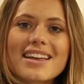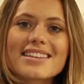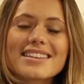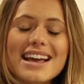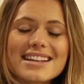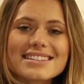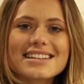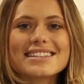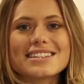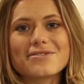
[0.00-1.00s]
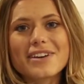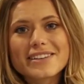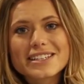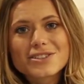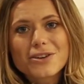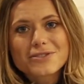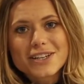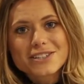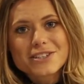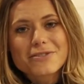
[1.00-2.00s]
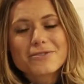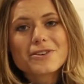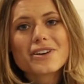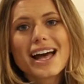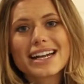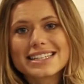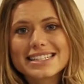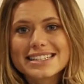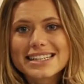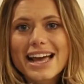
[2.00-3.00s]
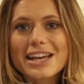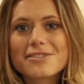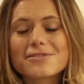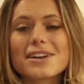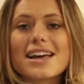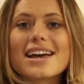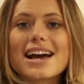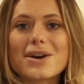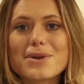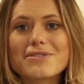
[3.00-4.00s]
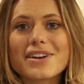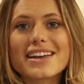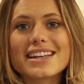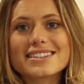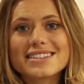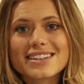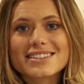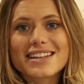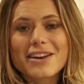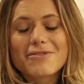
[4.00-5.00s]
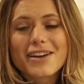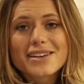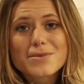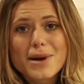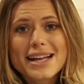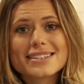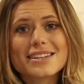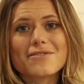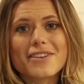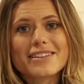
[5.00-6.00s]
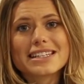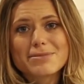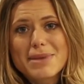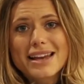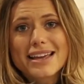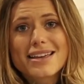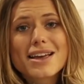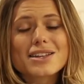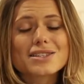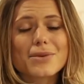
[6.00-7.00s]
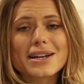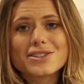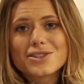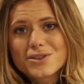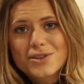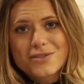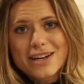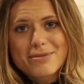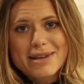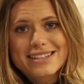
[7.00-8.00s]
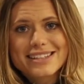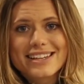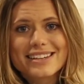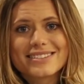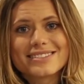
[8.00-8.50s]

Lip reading: Yes, it is very soft under your foot and is safe, however it does get very wet and very smelly, so I do not recommend it.